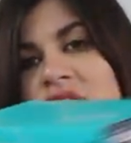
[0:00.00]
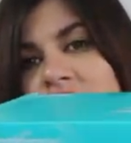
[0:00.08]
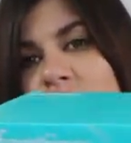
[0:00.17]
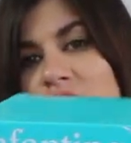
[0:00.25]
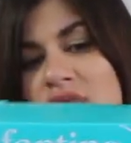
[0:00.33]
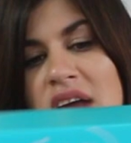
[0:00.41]
This
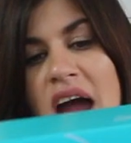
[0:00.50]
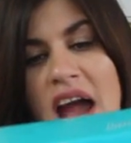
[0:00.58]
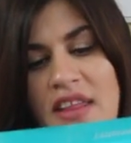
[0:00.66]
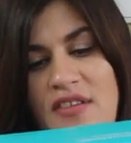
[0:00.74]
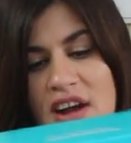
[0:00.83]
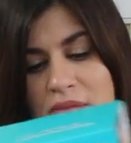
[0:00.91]
one was
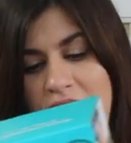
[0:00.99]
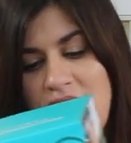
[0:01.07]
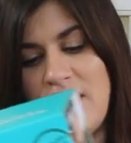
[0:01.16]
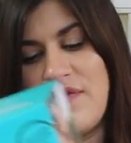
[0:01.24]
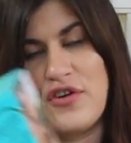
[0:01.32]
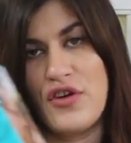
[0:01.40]
highly
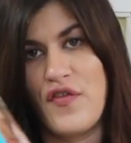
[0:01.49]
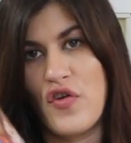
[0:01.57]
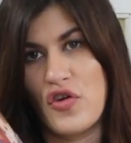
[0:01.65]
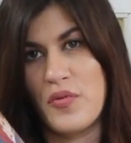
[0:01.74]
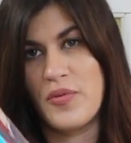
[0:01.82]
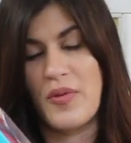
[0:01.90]
recommended for an
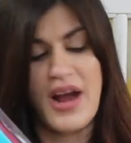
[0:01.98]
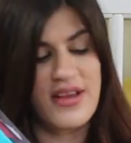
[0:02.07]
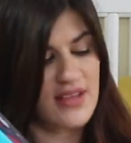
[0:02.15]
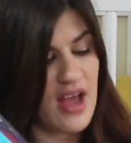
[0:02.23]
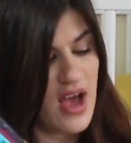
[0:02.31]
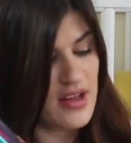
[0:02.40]
affordable
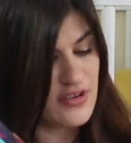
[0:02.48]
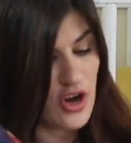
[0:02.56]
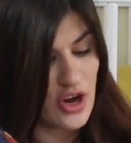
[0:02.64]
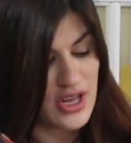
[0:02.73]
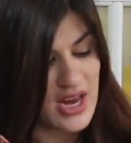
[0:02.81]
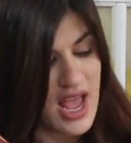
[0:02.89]
price on
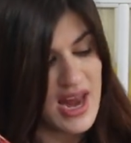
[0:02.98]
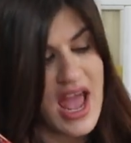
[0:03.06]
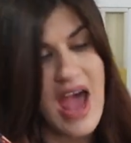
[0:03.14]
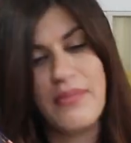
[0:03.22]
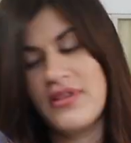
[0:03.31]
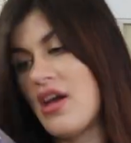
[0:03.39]
Target and
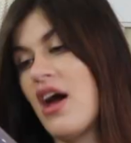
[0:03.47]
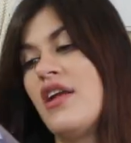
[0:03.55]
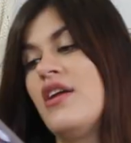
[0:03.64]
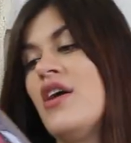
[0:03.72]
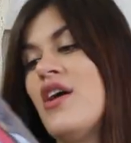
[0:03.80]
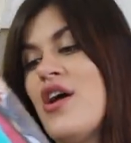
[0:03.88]

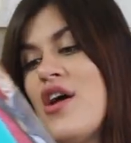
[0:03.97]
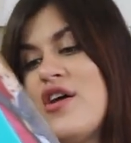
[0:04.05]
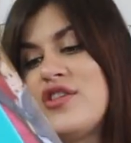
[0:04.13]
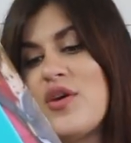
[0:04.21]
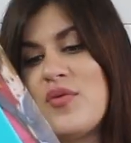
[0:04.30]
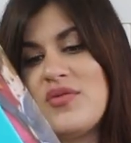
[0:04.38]
Amazon,
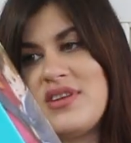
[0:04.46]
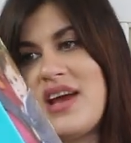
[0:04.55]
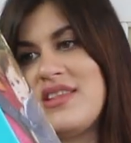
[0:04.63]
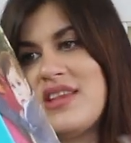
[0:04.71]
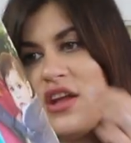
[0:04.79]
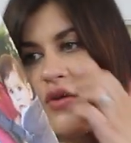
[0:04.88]
so it was
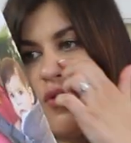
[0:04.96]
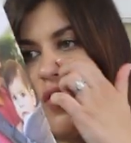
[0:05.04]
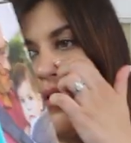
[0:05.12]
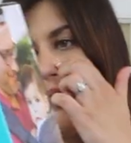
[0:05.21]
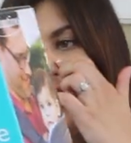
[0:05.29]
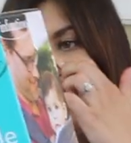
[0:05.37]
nice that you can wear
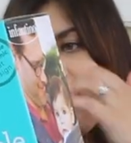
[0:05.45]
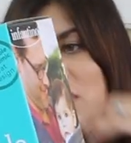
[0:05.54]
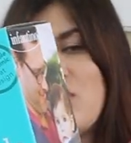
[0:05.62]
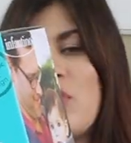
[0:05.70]
them both ways.